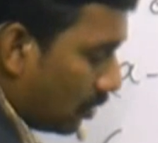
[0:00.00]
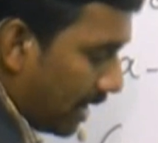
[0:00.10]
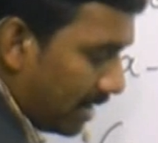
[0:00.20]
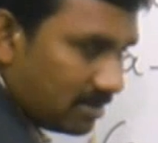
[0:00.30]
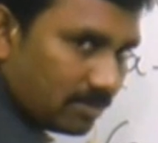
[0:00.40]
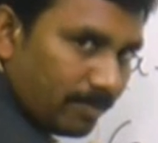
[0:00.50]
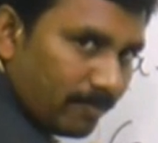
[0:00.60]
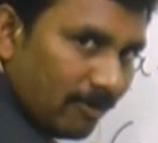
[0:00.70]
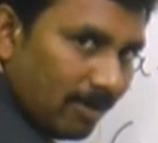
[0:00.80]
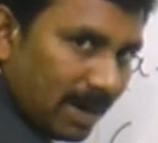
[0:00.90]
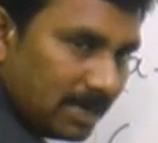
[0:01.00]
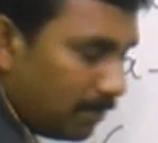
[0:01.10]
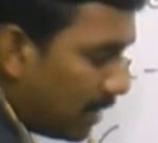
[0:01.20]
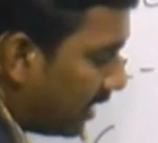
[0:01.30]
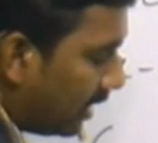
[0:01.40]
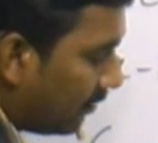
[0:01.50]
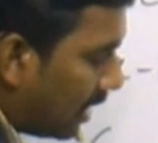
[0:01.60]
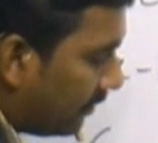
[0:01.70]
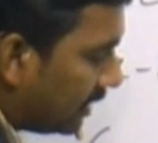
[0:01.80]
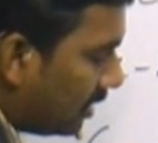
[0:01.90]
hence we will multiply and
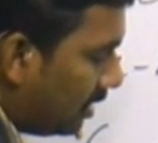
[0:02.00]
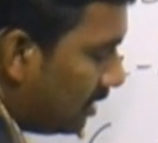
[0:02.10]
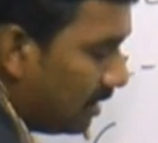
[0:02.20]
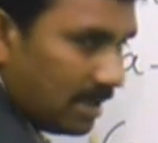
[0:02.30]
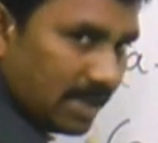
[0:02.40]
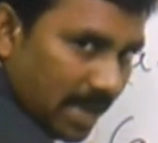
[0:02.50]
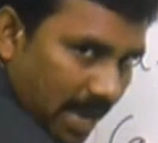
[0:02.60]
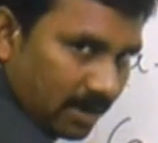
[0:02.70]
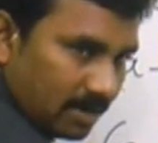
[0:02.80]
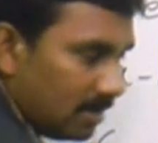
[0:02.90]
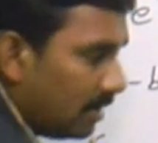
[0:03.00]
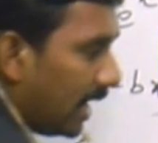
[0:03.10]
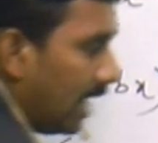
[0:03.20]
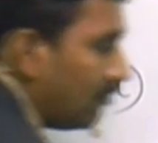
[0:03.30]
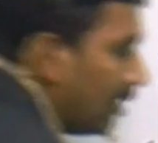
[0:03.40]
divide with n. It will